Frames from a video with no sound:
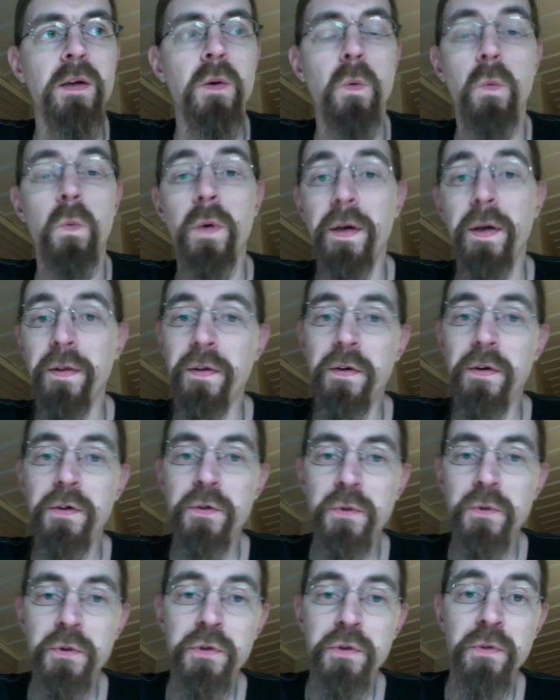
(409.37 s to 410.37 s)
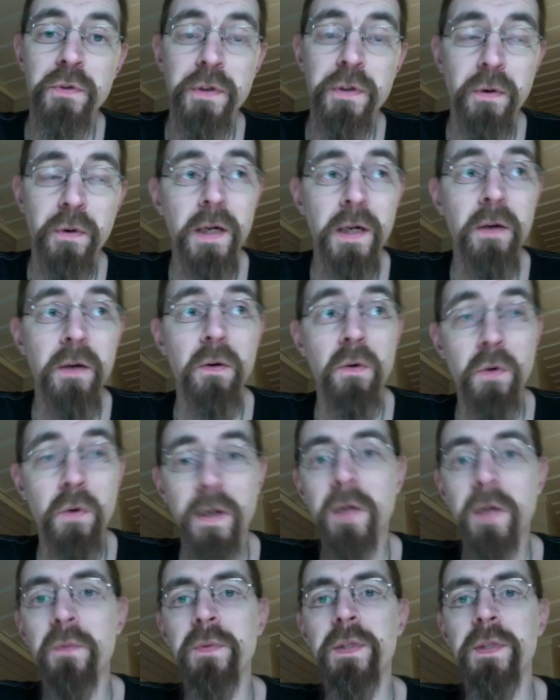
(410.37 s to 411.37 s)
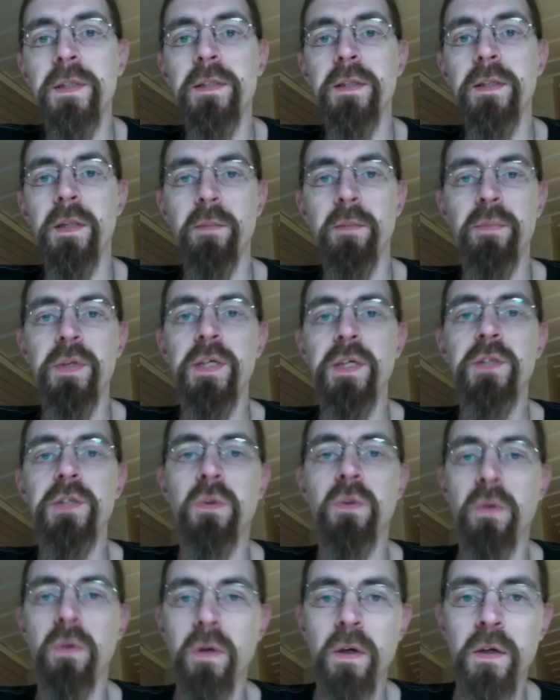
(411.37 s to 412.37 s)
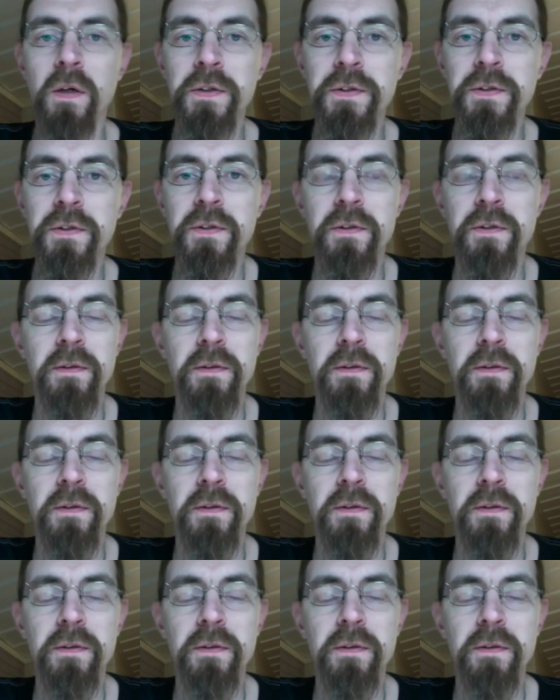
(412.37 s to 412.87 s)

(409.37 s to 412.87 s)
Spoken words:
Whether you should ground it in the bridge or not.